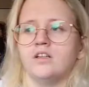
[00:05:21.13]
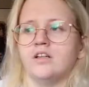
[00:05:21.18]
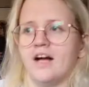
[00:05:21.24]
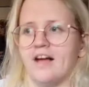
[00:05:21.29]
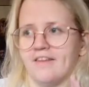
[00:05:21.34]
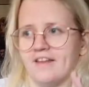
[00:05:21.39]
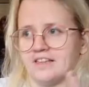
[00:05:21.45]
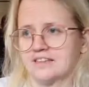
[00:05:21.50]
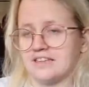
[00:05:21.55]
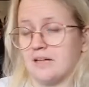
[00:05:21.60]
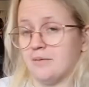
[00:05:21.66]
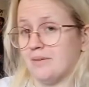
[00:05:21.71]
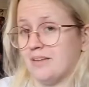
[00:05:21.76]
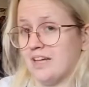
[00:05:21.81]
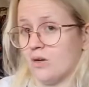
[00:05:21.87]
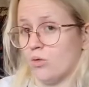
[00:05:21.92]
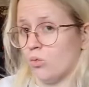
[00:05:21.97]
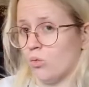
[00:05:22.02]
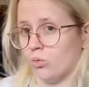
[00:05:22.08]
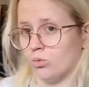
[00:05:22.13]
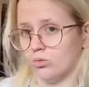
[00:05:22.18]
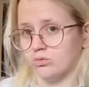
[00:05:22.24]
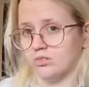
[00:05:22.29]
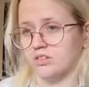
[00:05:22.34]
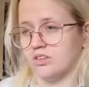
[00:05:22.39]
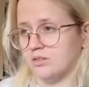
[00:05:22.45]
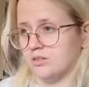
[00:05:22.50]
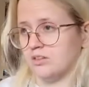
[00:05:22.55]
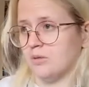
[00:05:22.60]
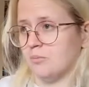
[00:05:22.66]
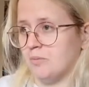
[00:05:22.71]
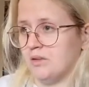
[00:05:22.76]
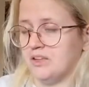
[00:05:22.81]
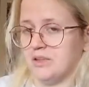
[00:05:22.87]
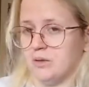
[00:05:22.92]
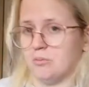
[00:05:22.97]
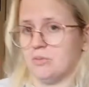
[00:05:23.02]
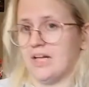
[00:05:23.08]
And that's how we get all the
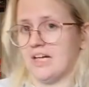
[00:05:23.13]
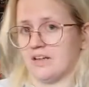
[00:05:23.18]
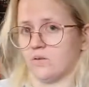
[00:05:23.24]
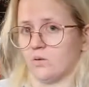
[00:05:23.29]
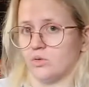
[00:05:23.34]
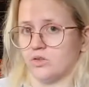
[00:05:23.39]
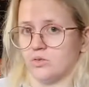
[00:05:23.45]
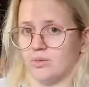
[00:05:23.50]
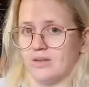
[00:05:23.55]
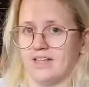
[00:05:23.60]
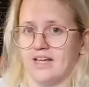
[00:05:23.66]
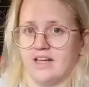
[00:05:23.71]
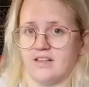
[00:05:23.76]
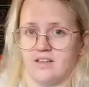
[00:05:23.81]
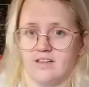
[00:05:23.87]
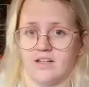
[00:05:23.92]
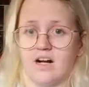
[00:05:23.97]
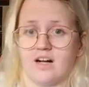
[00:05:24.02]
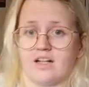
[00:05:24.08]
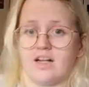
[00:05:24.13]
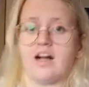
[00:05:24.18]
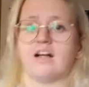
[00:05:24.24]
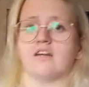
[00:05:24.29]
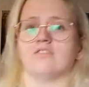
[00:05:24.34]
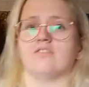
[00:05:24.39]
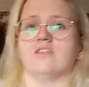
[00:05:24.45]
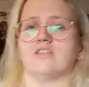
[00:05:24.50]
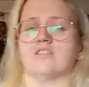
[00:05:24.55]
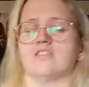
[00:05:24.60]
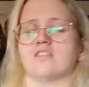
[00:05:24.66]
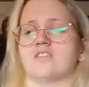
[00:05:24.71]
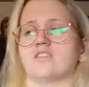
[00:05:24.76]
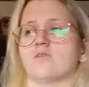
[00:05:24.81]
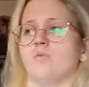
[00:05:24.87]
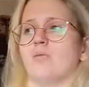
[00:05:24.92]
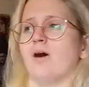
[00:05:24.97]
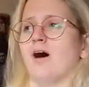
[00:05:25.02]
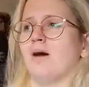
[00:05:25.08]
million Blackthorns we get in the Dark Artificers.
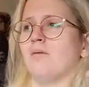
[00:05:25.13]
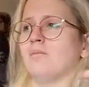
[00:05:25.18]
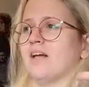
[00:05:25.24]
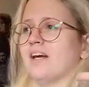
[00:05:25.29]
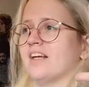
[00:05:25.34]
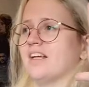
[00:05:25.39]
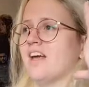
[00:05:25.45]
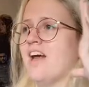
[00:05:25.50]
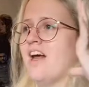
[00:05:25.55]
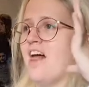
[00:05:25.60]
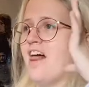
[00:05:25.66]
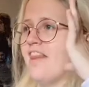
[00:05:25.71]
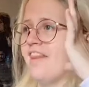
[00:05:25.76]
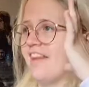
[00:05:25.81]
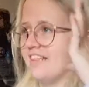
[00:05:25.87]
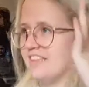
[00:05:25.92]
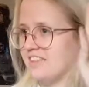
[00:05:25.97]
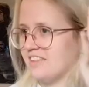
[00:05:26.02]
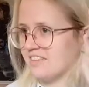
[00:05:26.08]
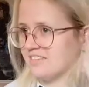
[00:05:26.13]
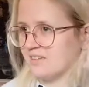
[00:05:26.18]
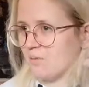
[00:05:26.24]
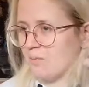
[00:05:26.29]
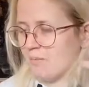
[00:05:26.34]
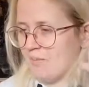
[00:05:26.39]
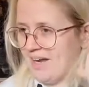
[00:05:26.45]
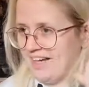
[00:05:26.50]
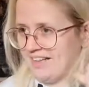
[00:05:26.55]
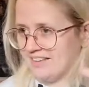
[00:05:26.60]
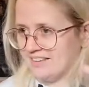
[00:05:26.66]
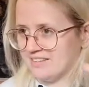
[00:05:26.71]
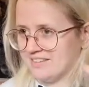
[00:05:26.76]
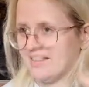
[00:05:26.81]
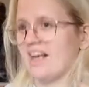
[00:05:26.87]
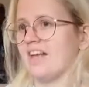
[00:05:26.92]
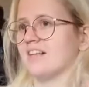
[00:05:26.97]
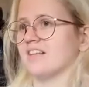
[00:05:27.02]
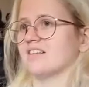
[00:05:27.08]
But I'm like, that doesn't make
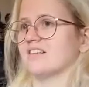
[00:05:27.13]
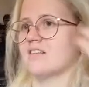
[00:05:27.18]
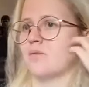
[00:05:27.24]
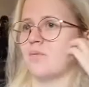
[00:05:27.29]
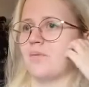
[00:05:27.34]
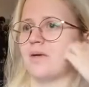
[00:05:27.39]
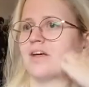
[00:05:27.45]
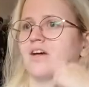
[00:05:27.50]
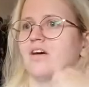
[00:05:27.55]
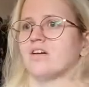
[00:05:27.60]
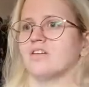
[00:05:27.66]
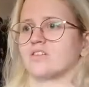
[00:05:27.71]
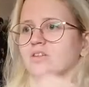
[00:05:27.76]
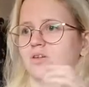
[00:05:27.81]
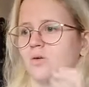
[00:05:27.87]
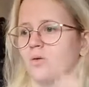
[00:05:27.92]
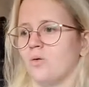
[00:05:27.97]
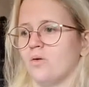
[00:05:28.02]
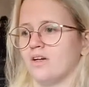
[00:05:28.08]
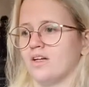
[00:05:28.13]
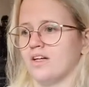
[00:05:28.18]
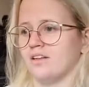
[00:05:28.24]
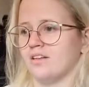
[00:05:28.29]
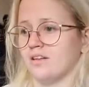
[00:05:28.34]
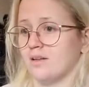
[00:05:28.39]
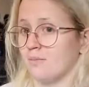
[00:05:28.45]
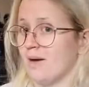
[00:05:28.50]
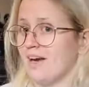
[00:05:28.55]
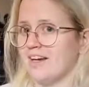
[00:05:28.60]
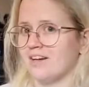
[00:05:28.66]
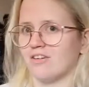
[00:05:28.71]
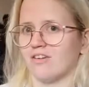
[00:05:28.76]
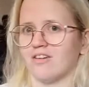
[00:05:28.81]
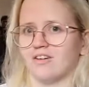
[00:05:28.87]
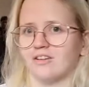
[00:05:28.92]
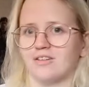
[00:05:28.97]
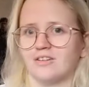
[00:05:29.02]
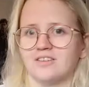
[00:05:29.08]
sense. Because according to the main
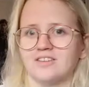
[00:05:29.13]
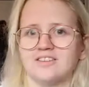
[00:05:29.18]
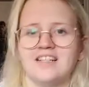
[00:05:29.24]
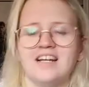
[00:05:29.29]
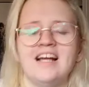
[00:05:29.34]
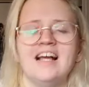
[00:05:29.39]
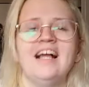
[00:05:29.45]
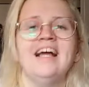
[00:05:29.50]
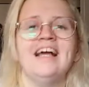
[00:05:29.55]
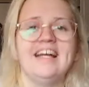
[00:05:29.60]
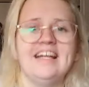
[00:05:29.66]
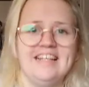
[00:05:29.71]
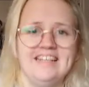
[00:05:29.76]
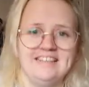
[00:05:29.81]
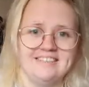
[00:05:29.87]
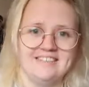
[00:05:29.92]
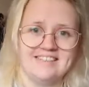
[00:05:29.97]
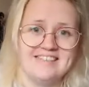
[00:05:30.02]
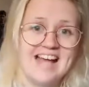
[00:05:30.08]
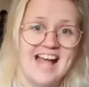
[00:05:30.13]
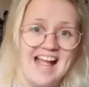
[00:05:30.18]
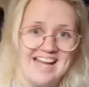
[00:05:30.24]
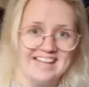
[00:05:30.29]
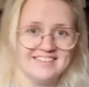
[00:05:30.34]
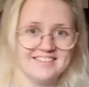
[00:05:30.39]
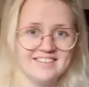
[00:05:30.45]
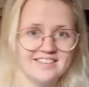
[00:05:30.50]
chronicles, he's dead.